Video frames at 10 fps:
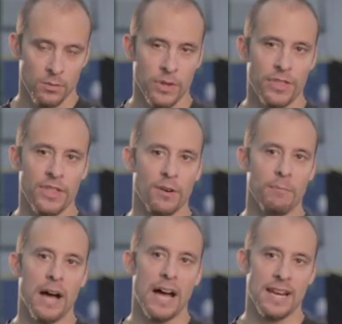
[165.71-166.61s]
within their
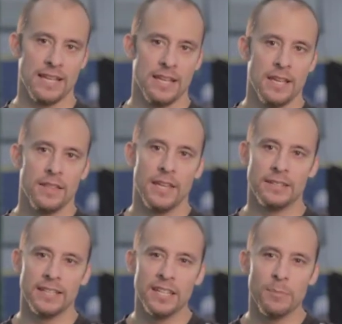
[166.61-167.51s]
body. They
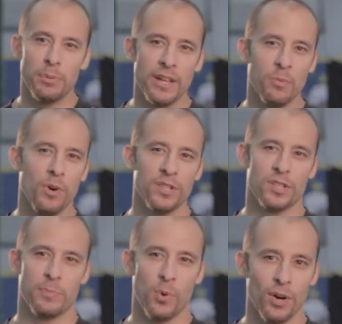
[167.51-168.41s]
tend to play one
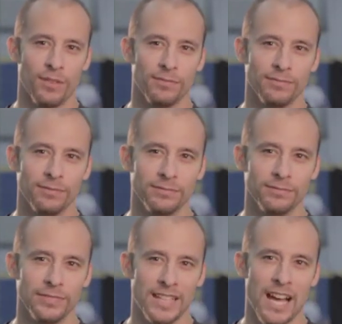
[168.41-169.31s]
sport
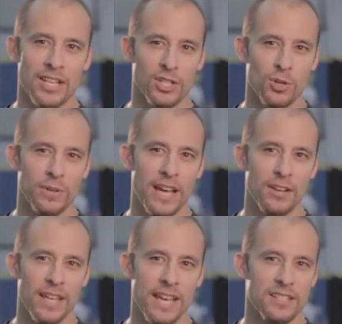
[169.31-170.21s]
in high school
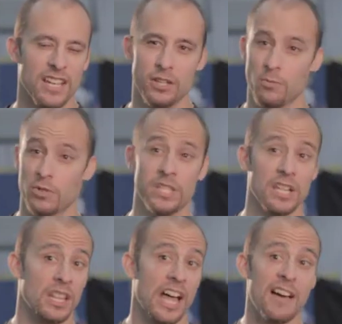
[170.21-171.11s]
nowadays, and we're
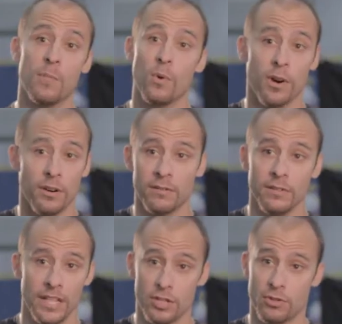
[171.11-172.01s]
seeing a lot more
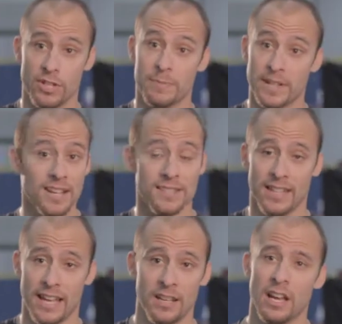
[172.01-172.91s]
injuries because of
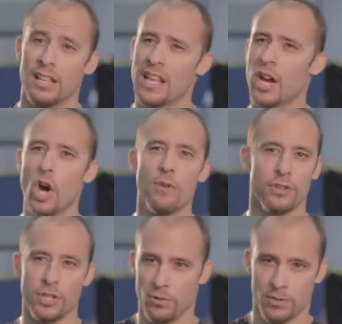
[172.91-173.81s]
that, a lot of
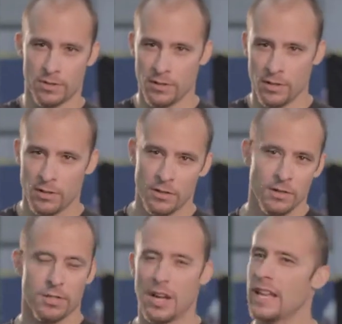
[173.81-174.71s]
overuse.
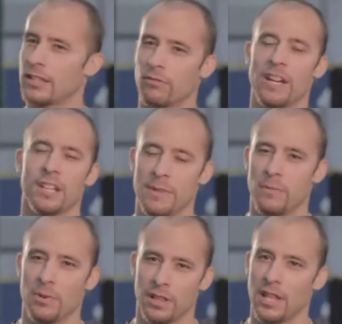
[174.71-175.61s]
So I like to
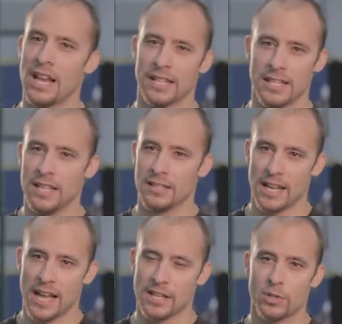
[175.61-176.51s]
recommend with a lot of kids in
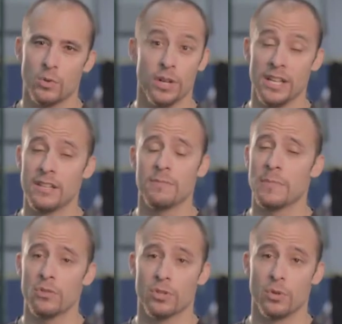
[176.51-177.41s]
high school and even
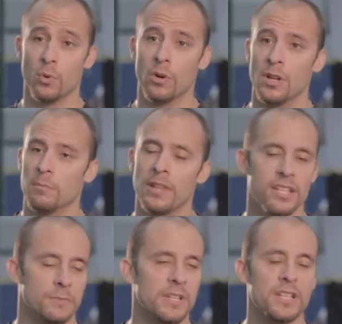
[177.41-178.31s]
middle school, play
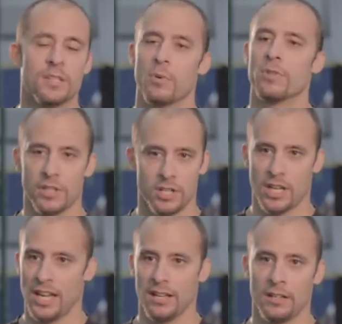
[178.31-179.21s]
as many sports as you
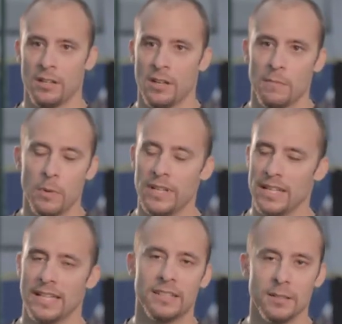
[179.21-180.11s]
can. But when
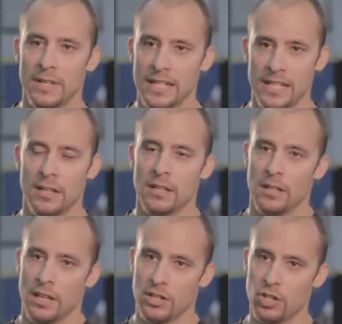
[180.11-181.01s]
they get to me,
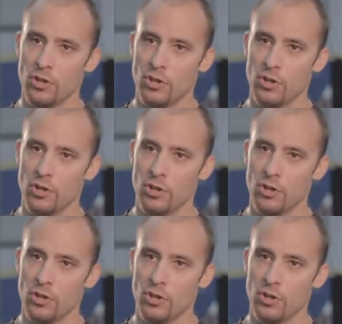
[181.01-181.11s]
it's